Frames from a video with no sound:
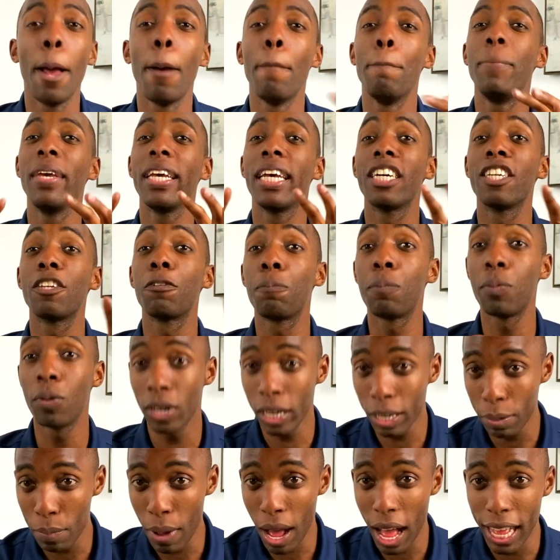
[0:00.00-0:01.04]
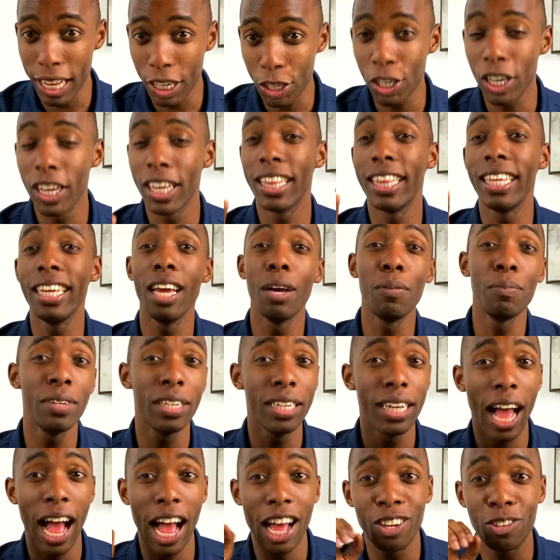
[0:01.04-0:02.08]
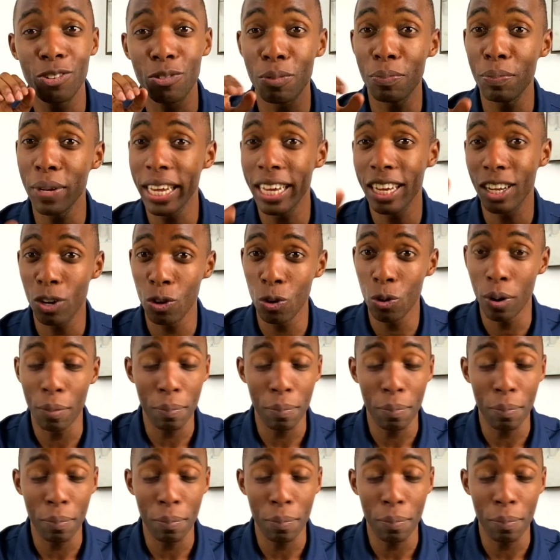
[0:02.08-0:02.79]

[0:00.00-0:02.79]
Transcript: because pretty much the MTIs were being cool.